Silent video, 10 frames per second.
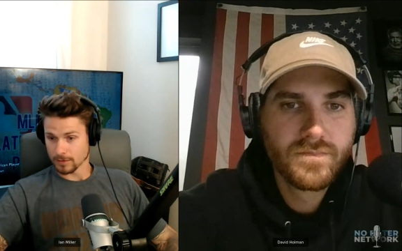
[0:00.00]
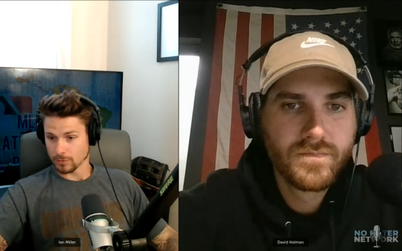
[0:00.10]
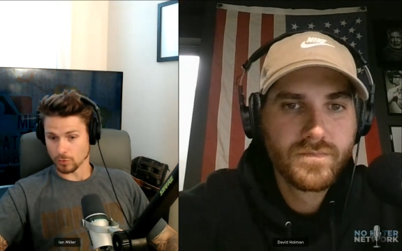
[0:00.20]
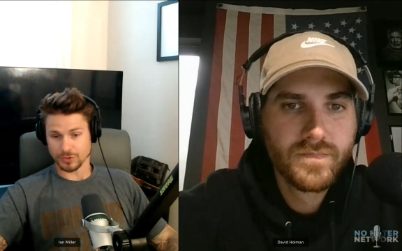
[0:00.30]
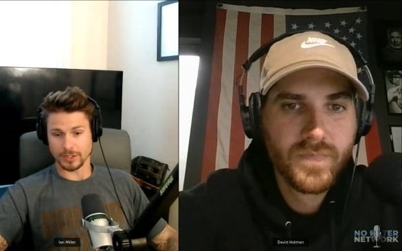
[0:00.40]

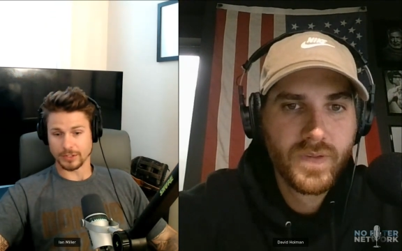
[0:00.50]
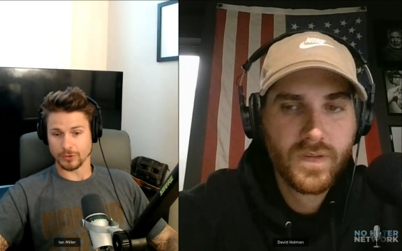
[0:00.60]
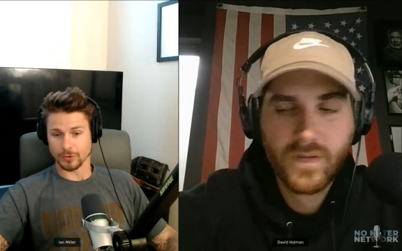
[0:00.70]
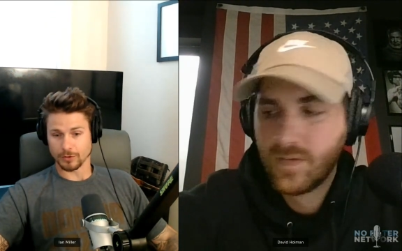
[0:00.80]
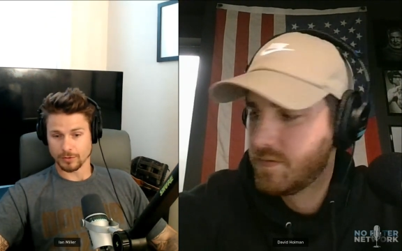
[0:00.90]
Speaker 1: We'll see,
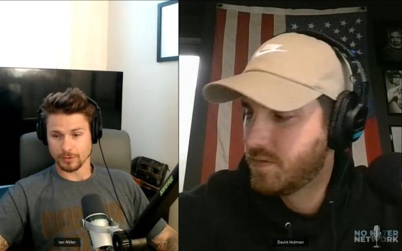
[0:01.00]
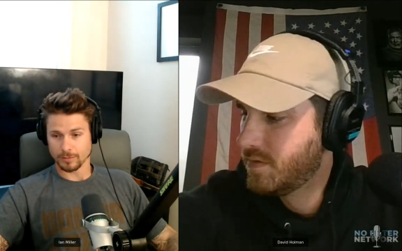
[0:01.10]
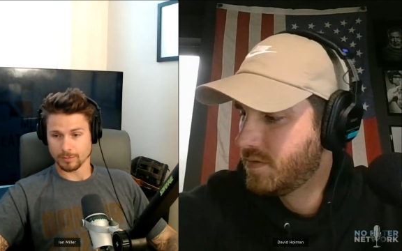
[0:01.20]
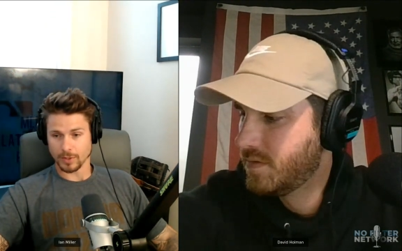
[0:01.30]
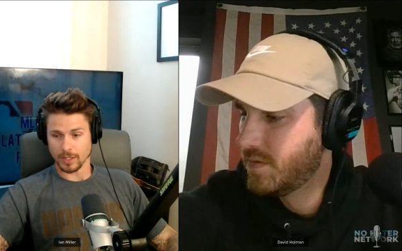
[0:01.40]
dude.
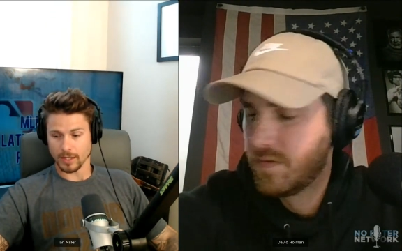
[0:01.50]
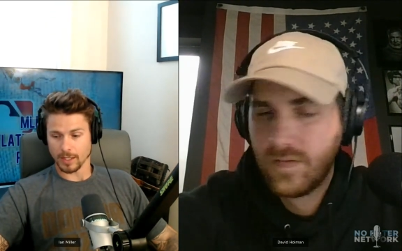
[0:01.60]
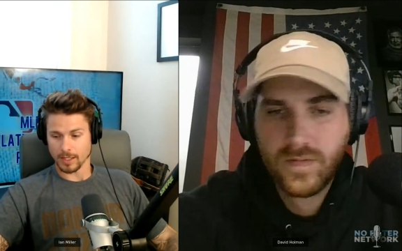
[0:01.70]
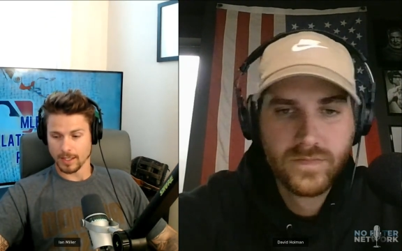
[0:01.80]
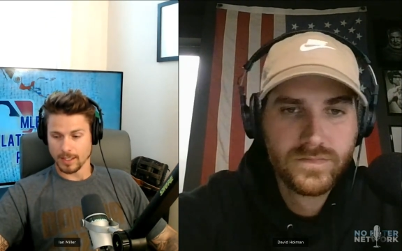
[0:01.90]
But
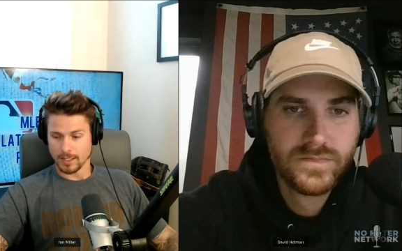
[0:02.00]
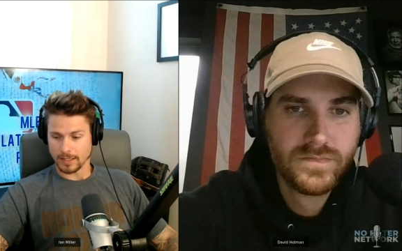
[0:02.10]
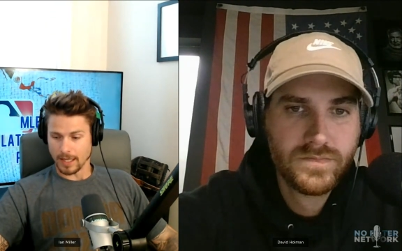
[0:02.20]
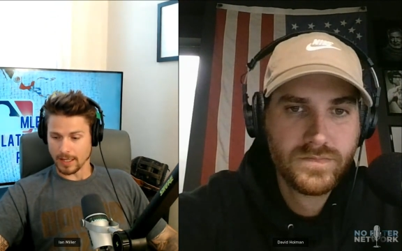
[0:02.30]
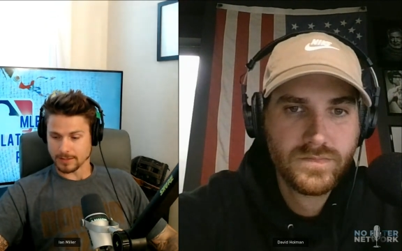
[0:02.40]
uh
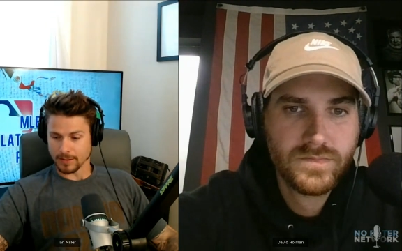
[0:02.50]
yeah, that's